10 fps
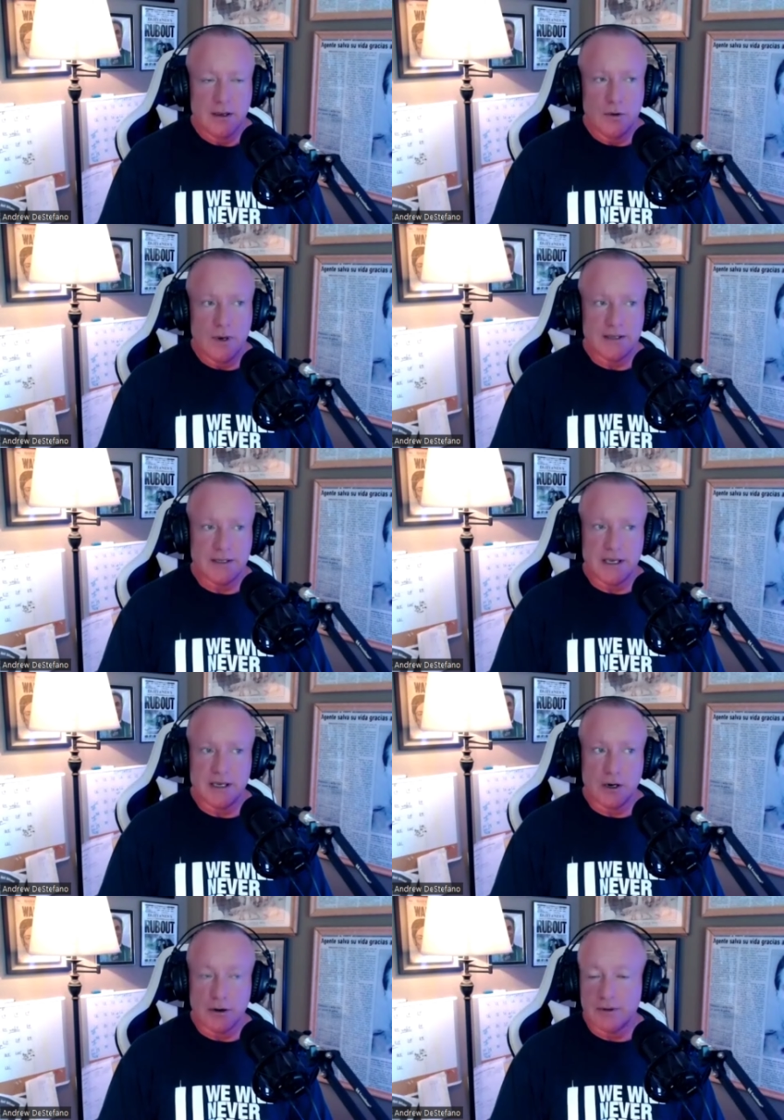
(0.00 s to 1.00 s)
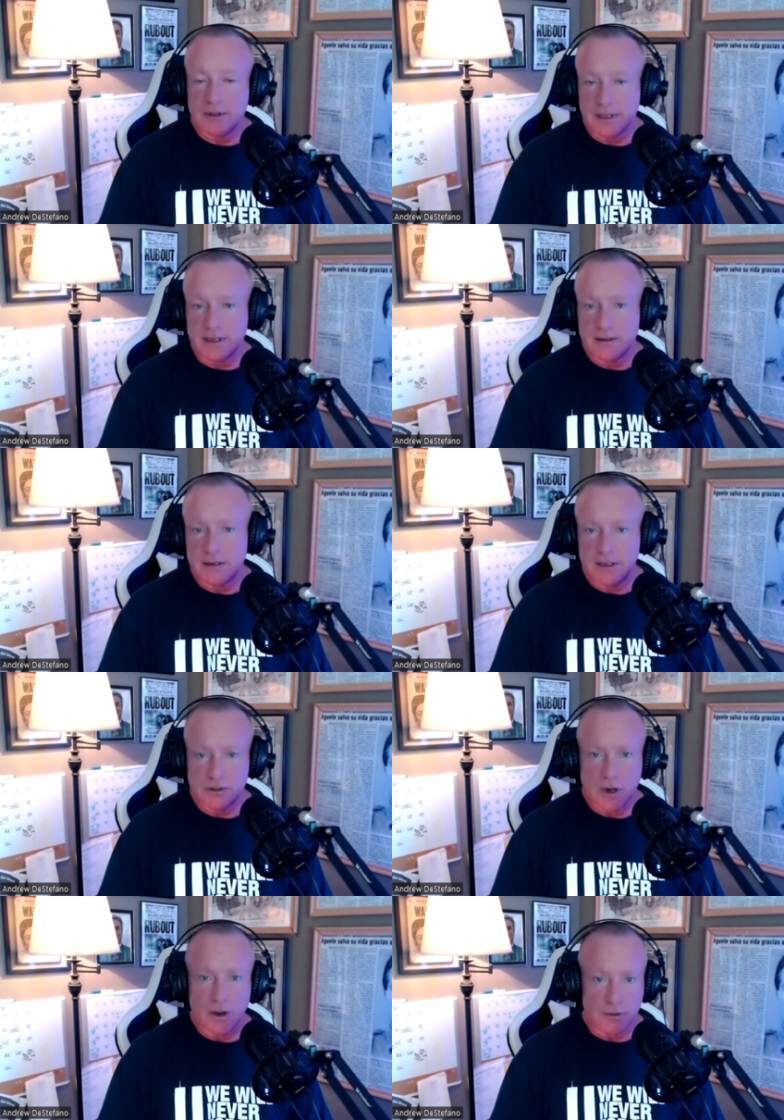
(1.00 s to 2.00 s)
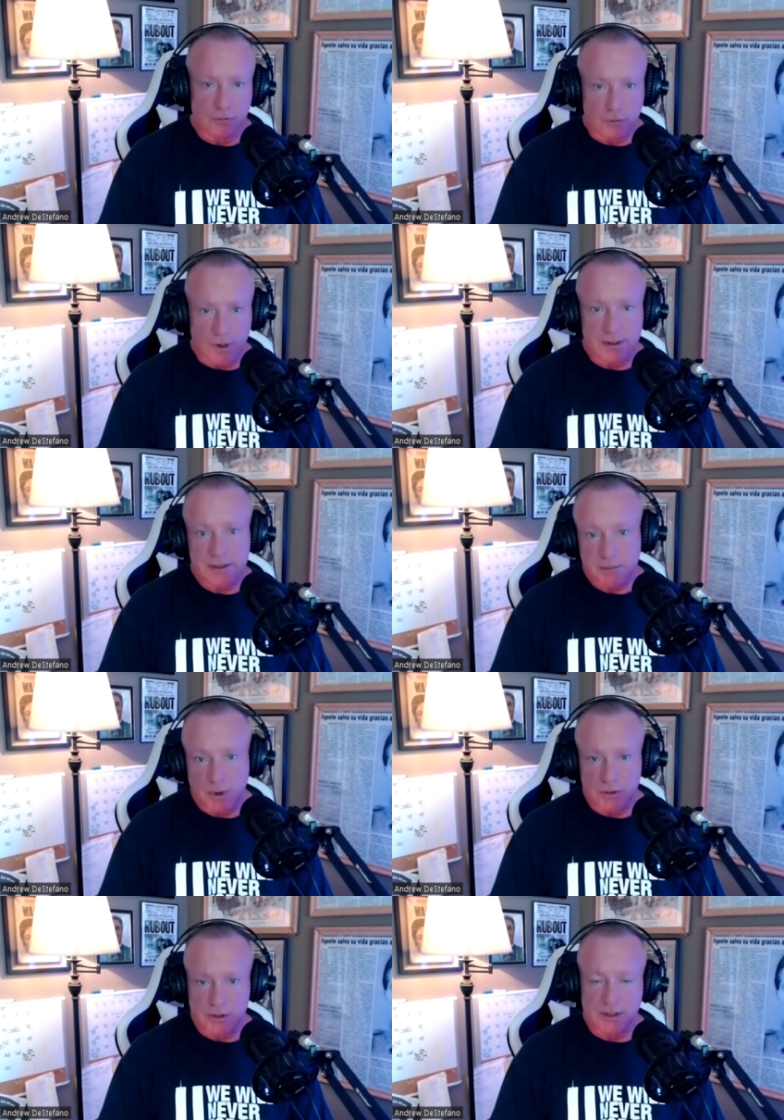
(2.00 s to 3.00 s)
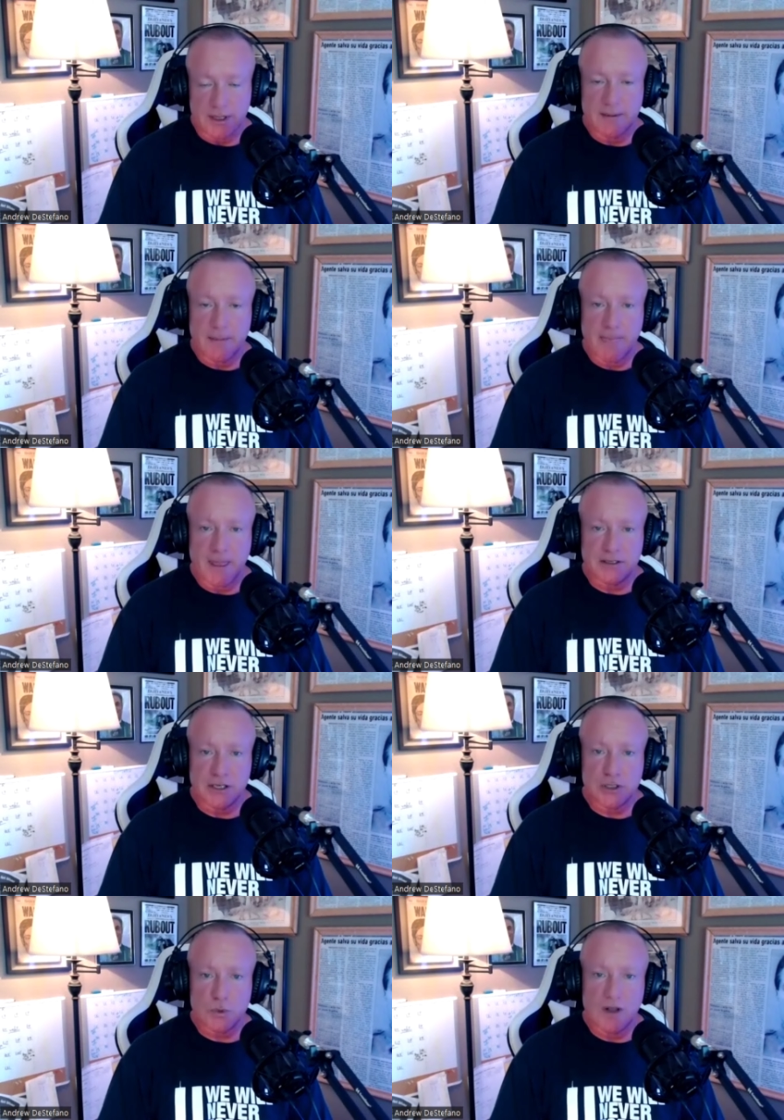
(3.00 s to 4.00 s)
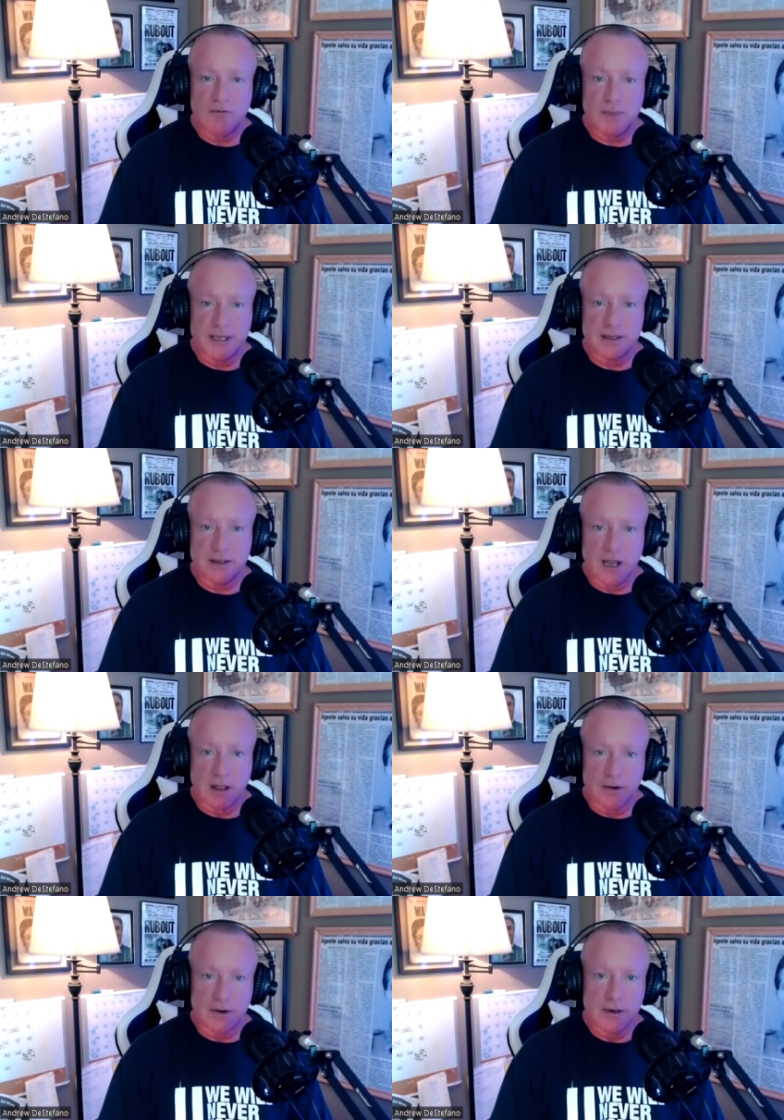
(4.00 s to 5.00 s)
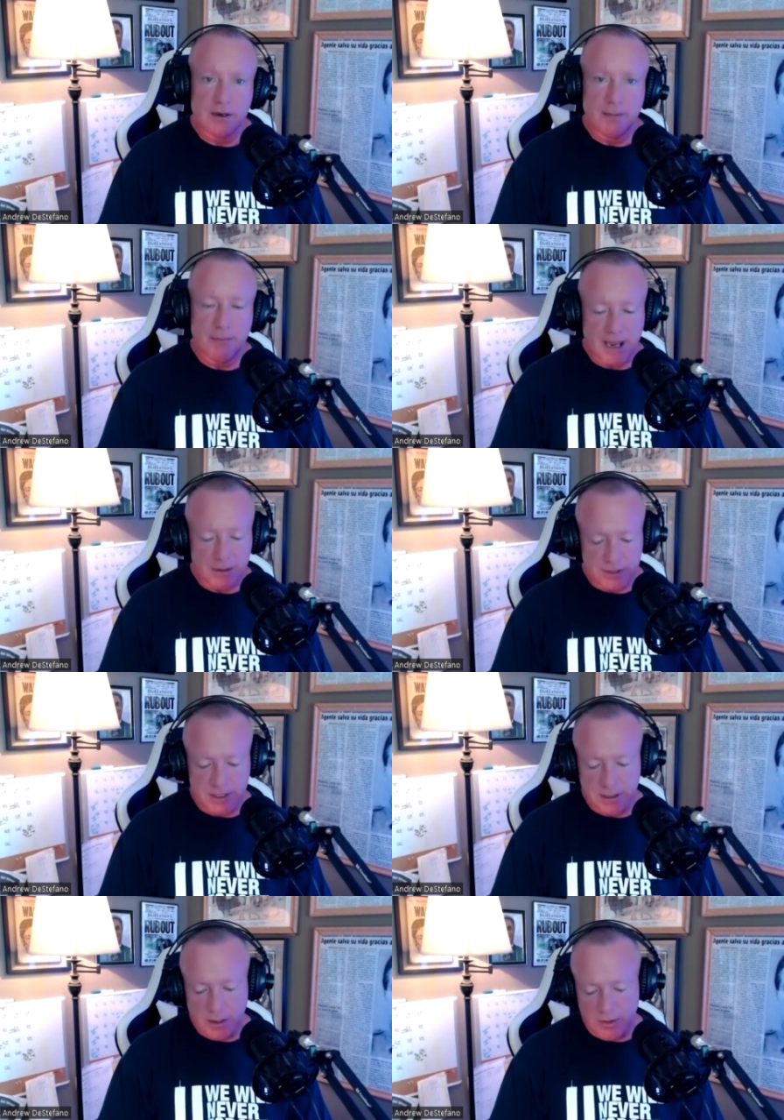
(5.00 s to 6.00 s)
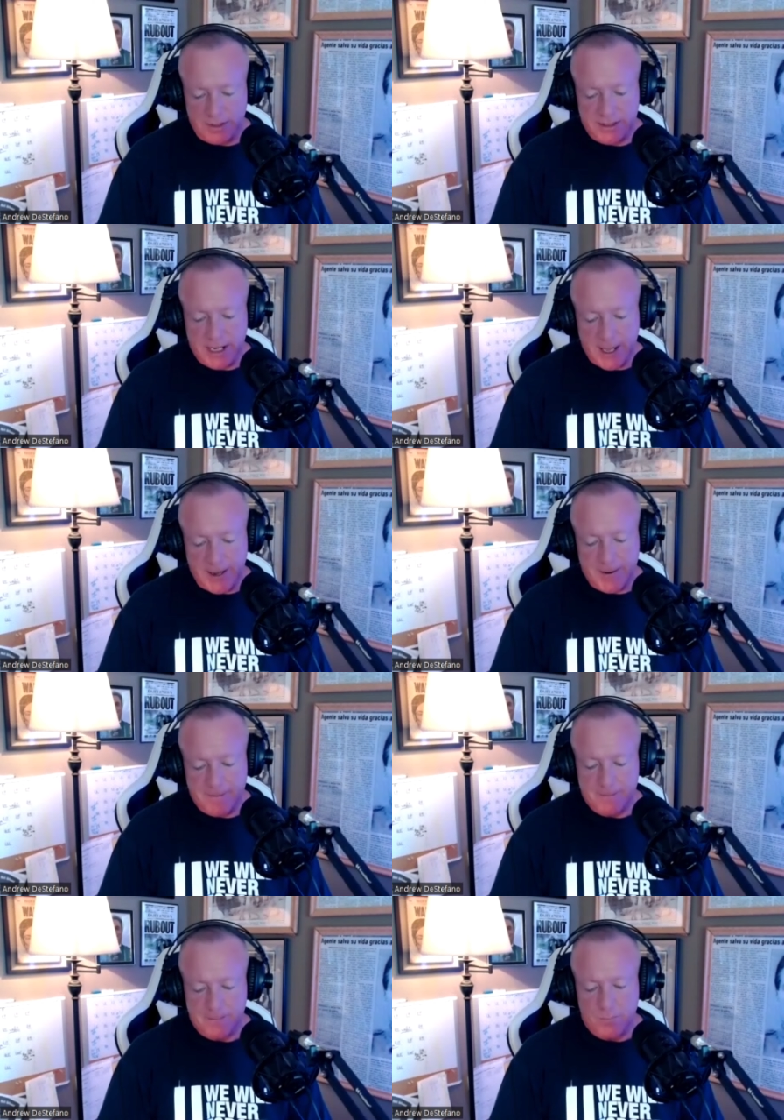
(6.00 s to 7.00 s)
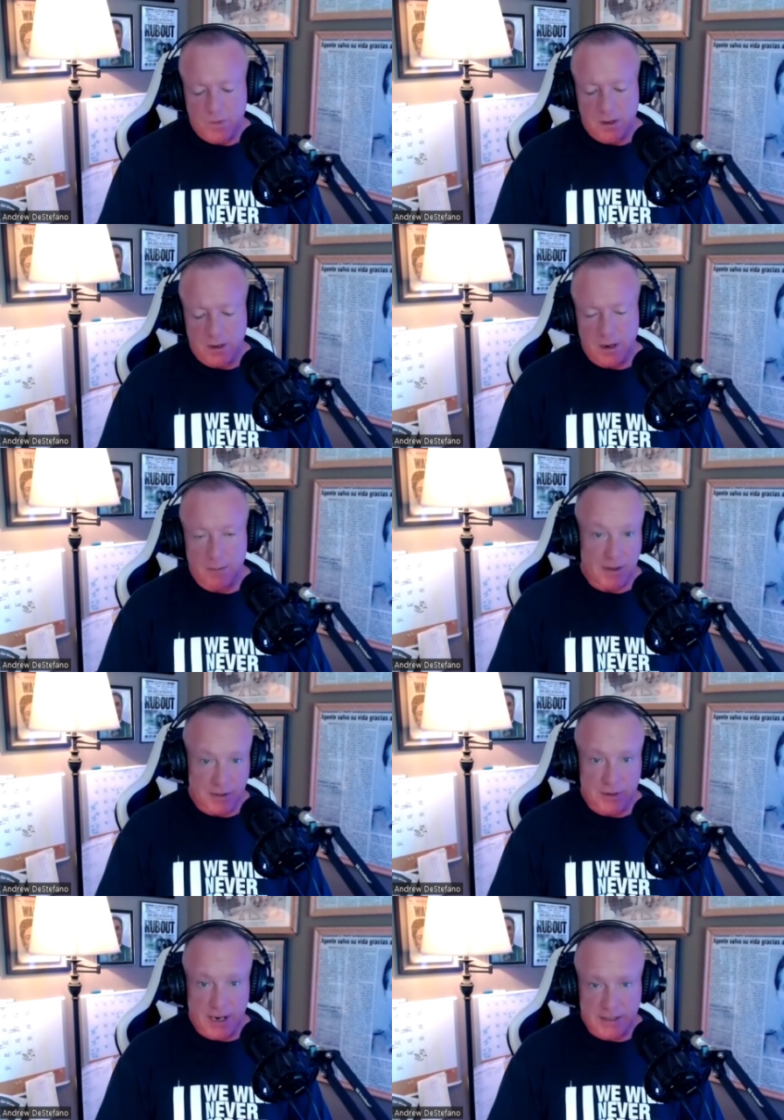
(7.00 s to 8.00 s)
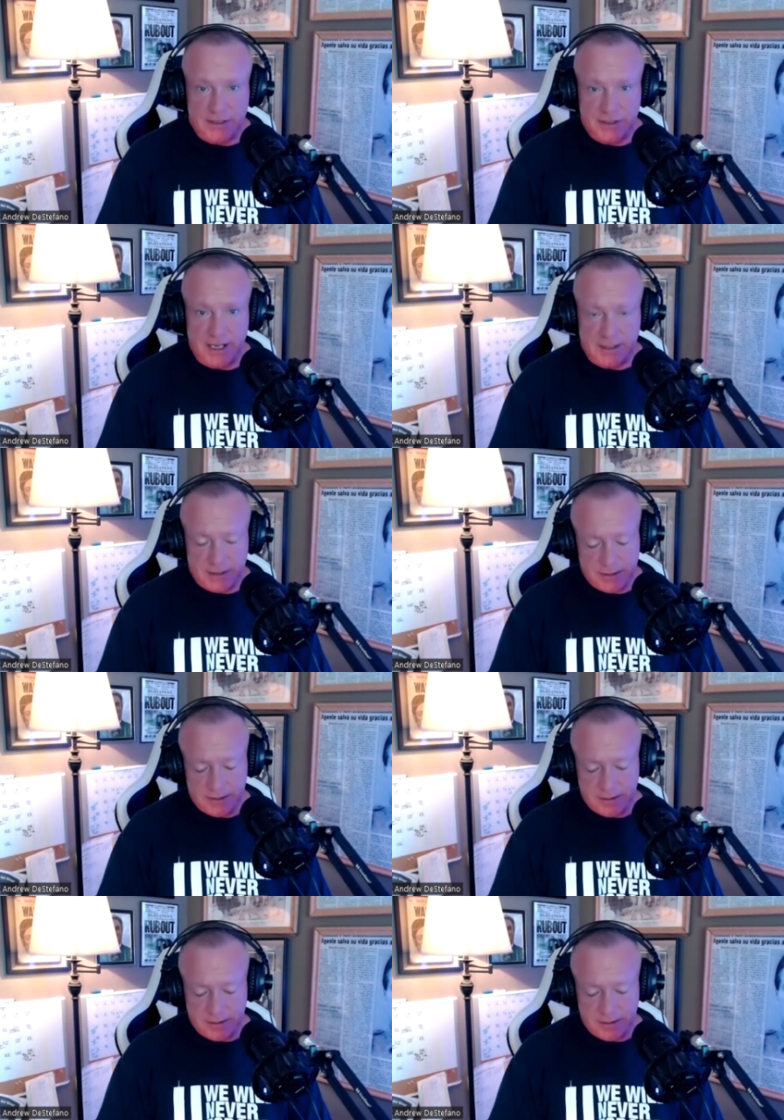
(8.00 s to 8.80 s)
who has a currently, he's on the run supposedly, has a $12 million bounty on his head uh, by the United States.